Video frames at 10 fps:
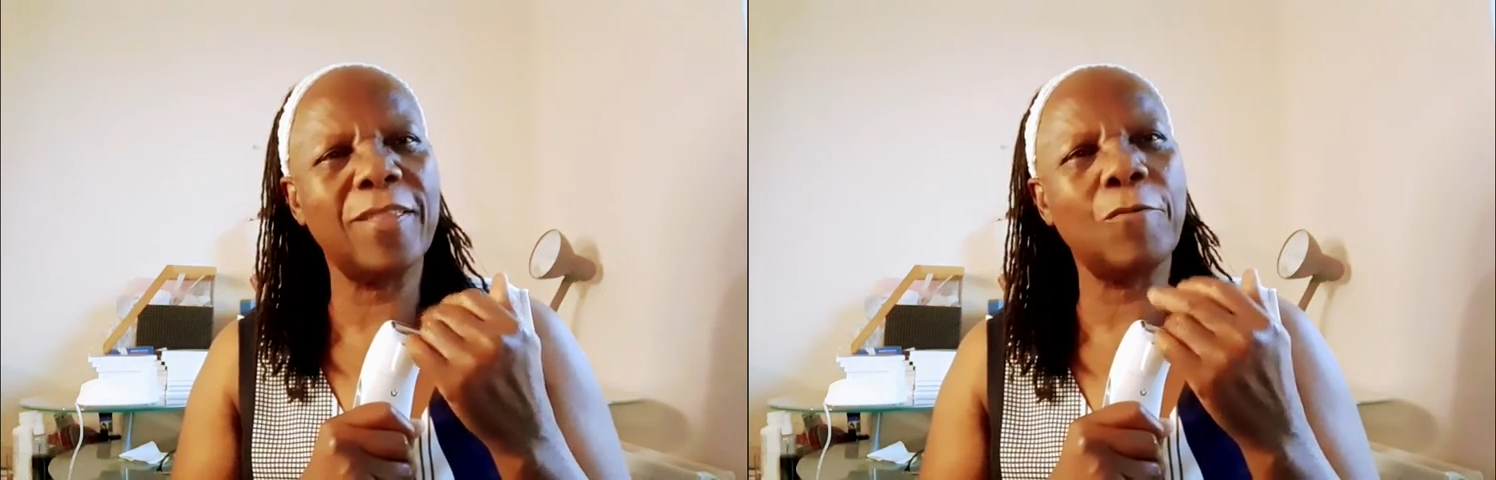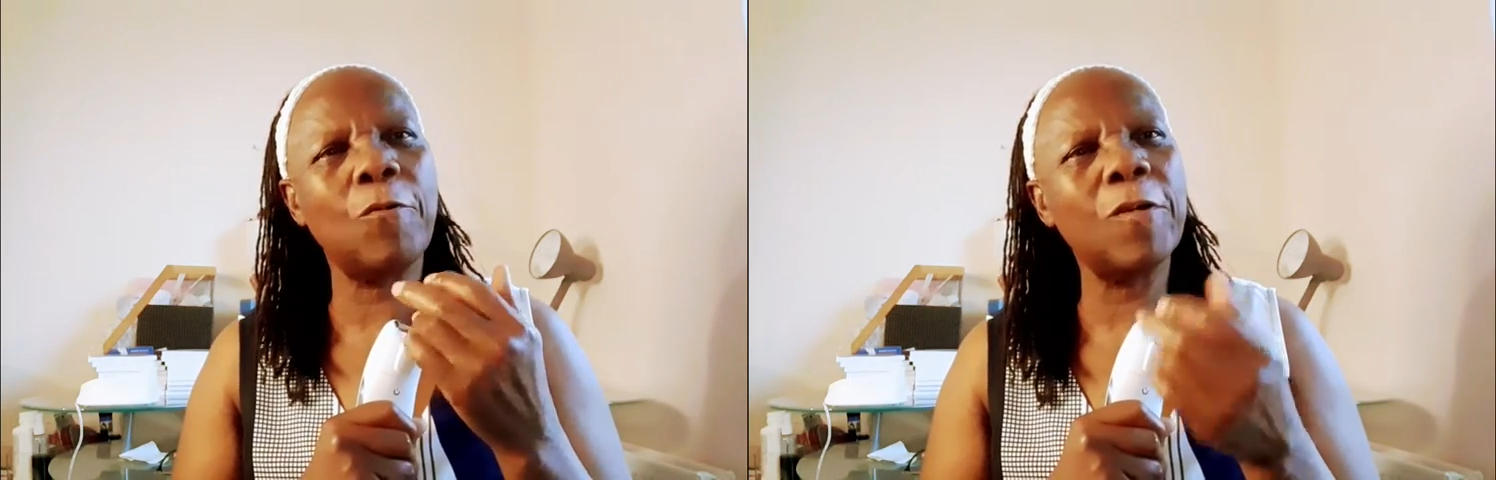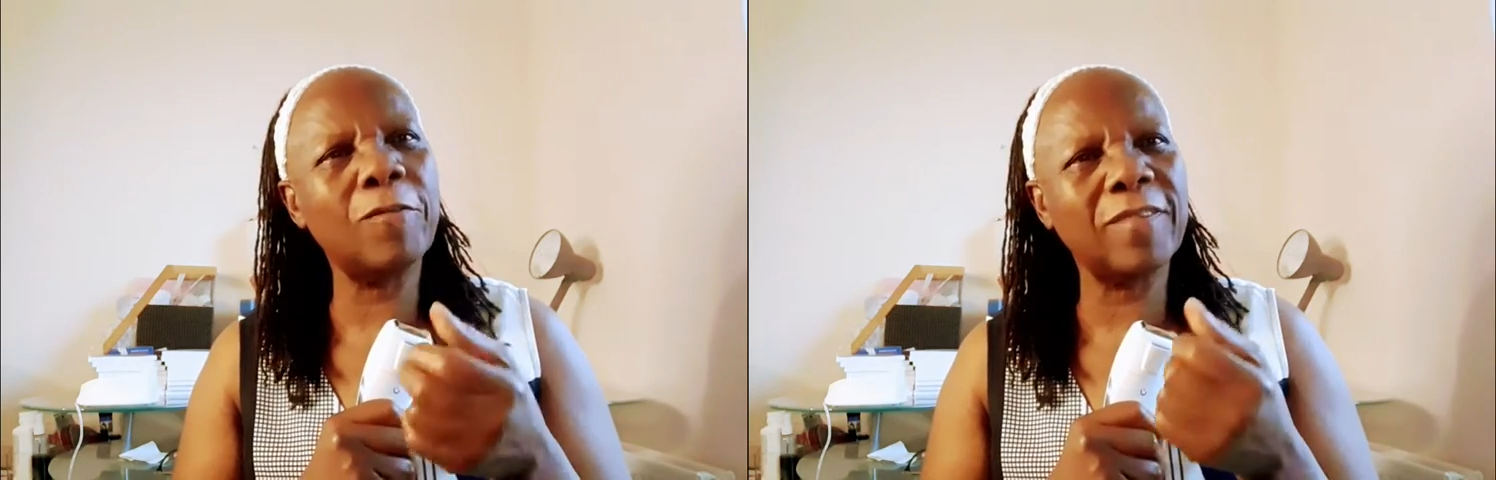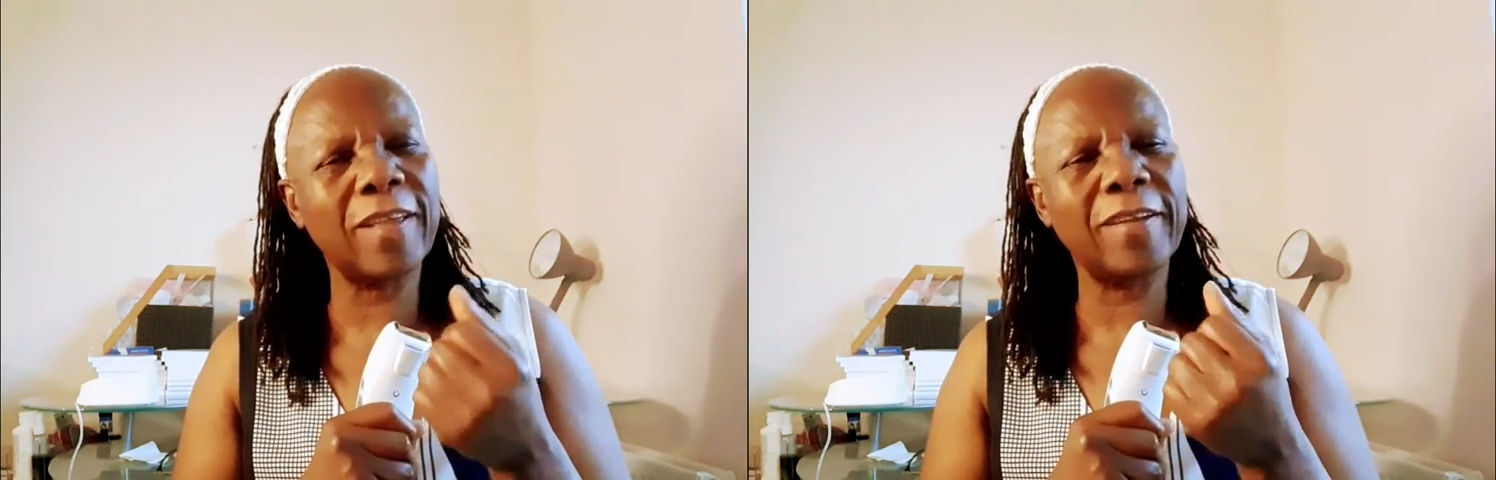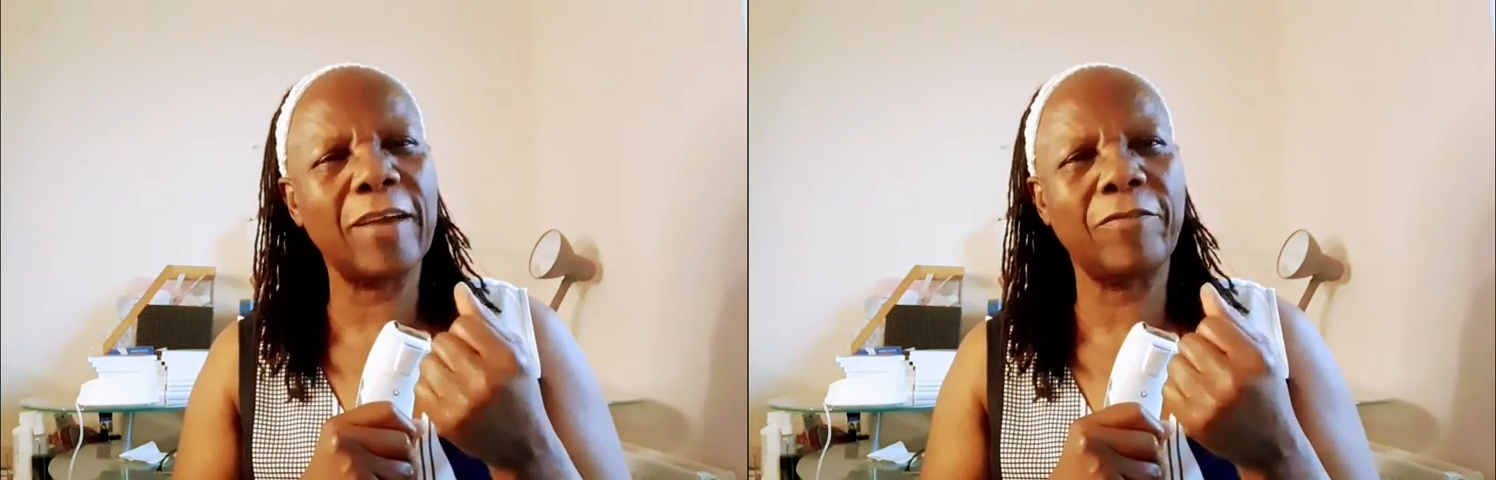the oils
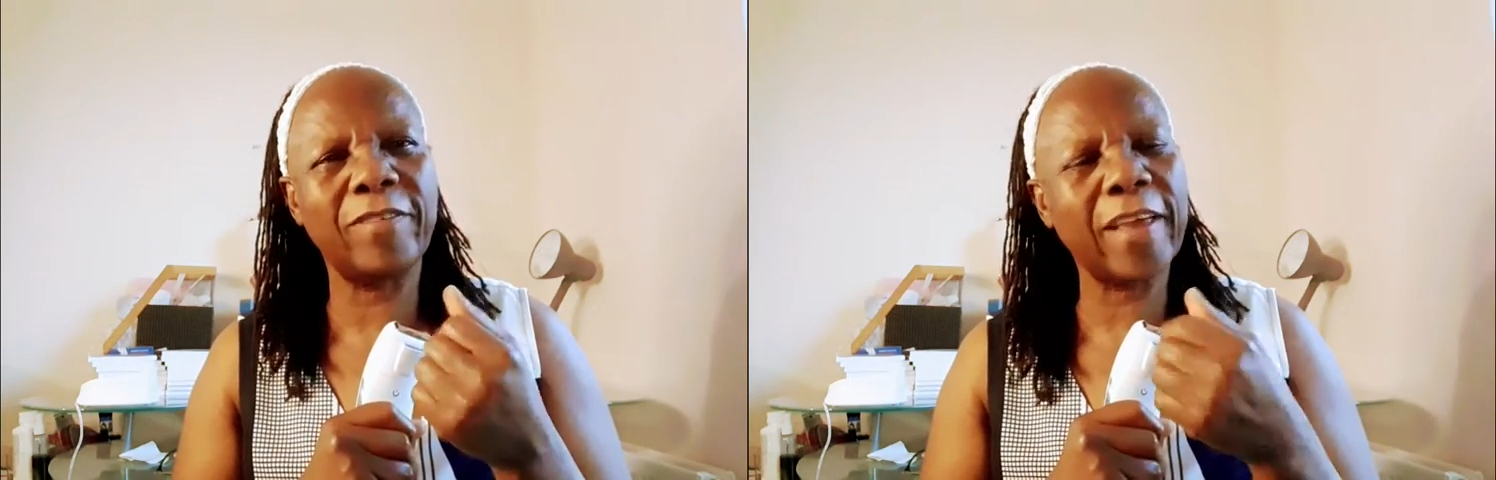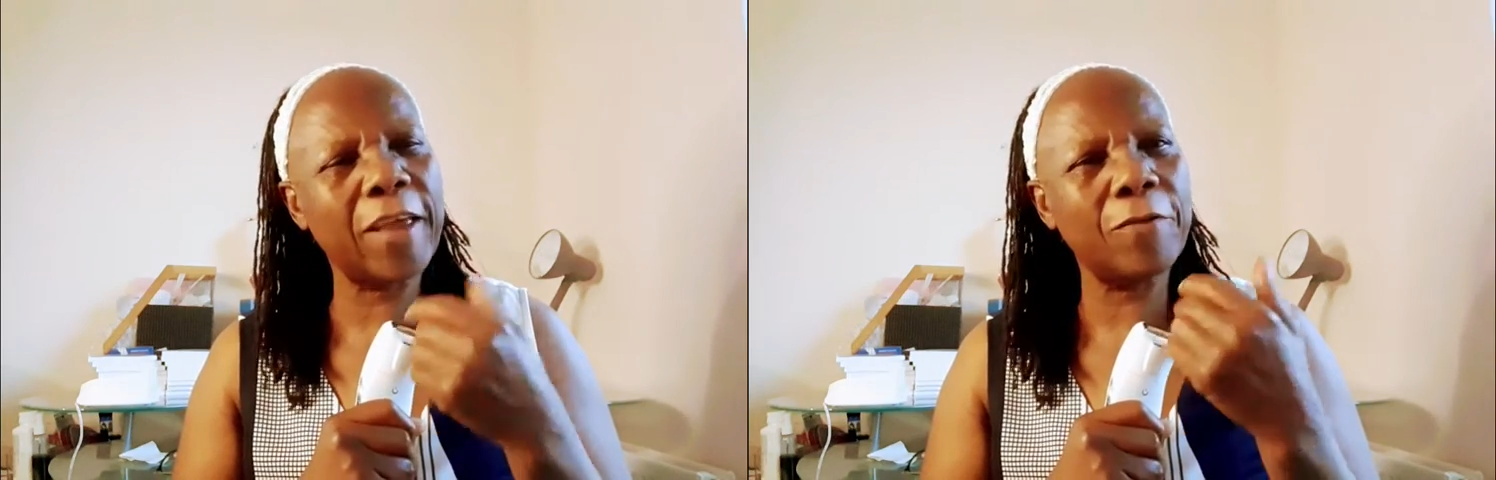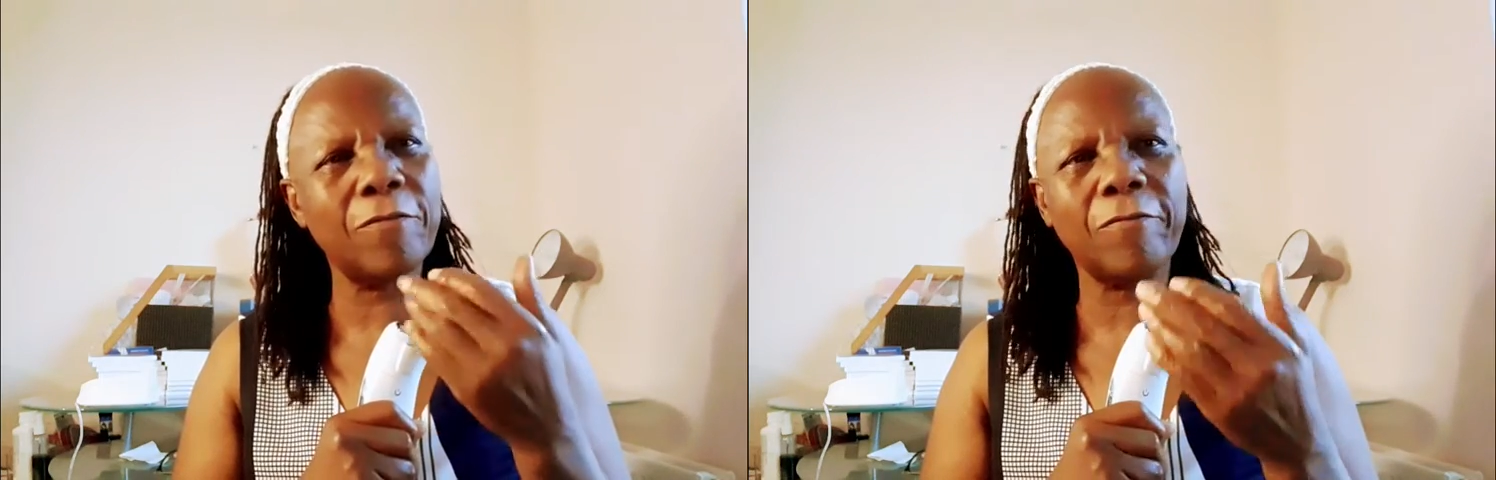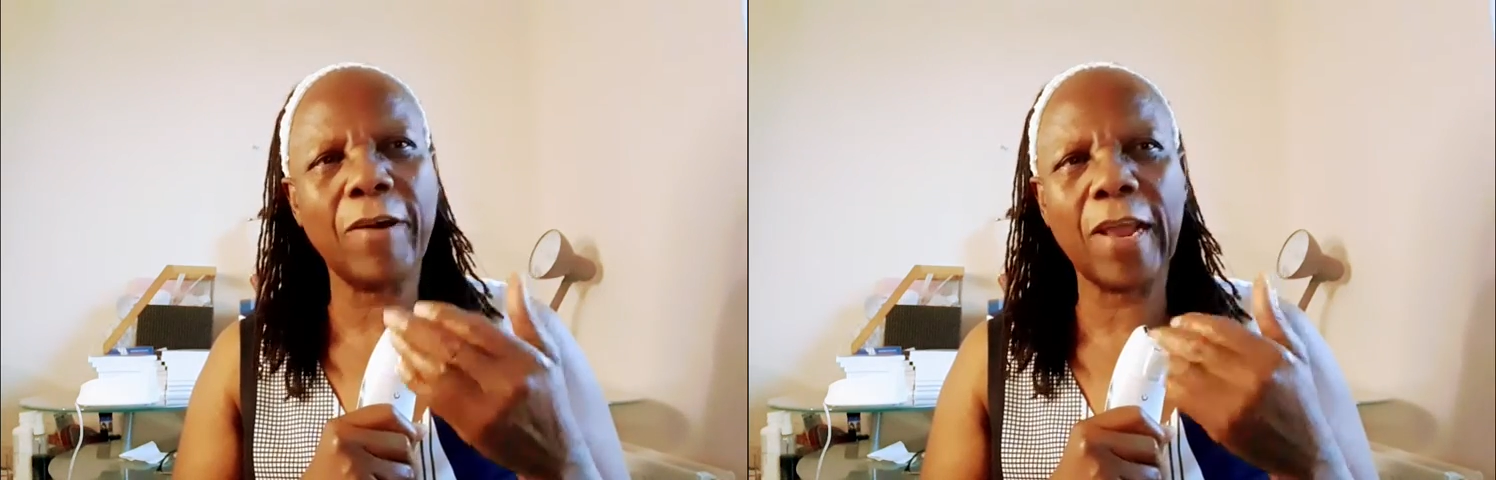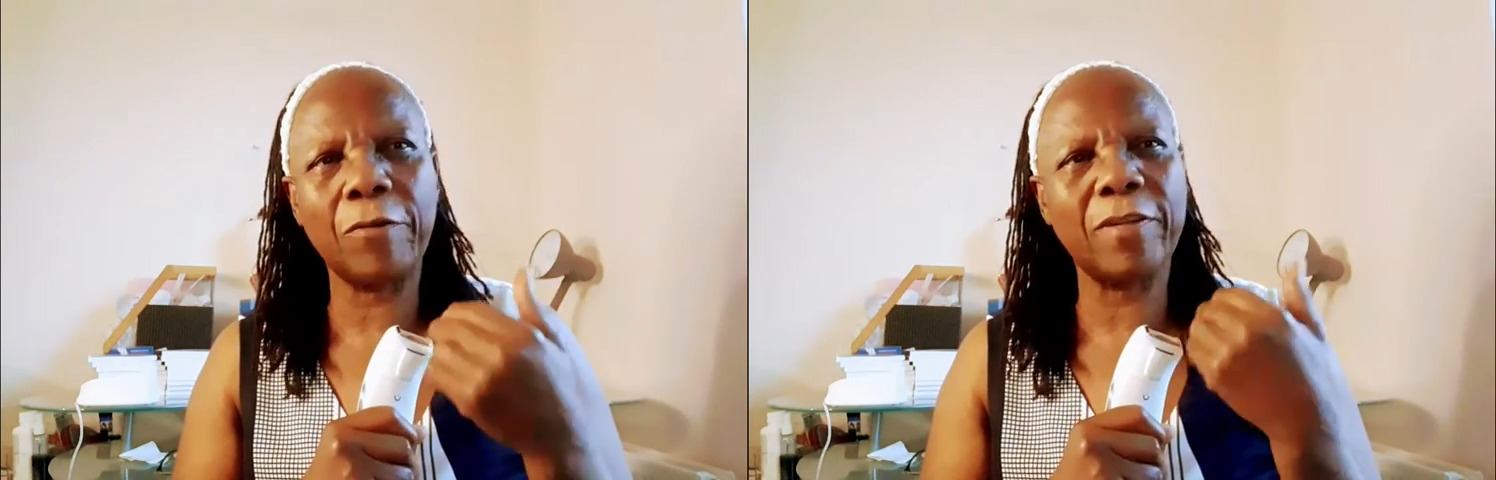that I've taken off
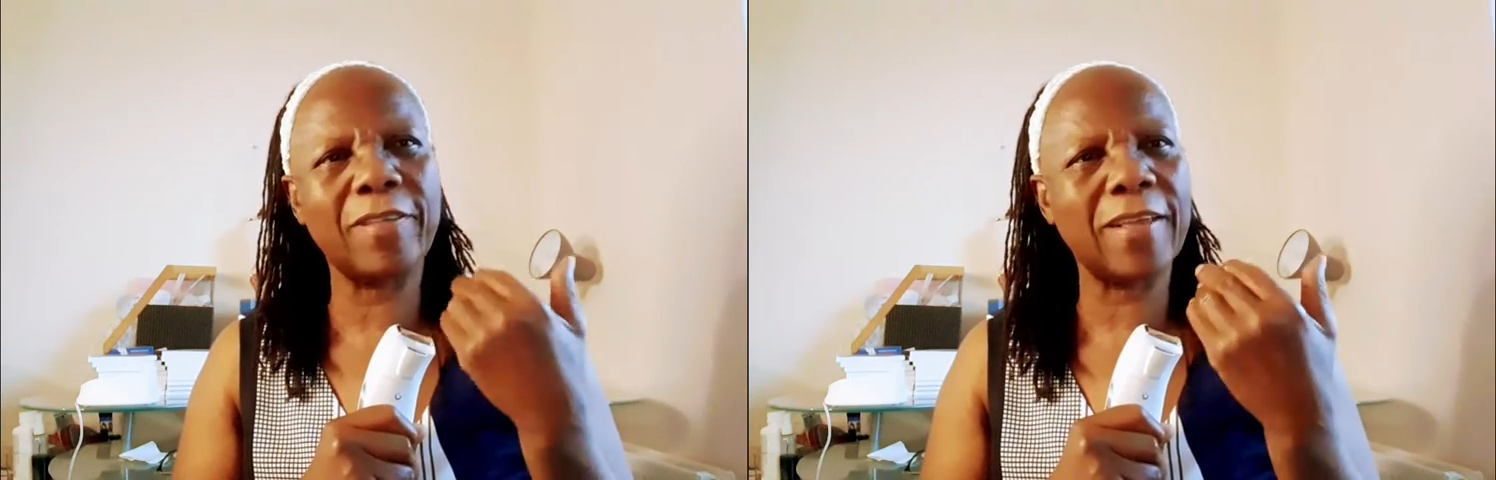while I was